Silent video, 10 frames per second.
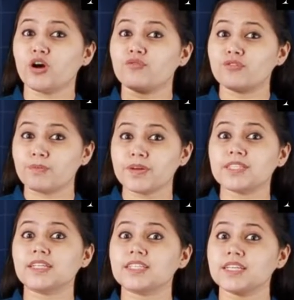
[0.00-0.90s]
of
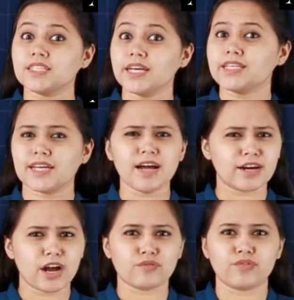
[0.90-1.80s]
representing data
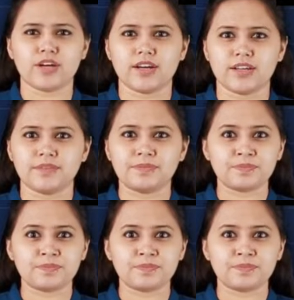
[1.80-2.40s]
graphically.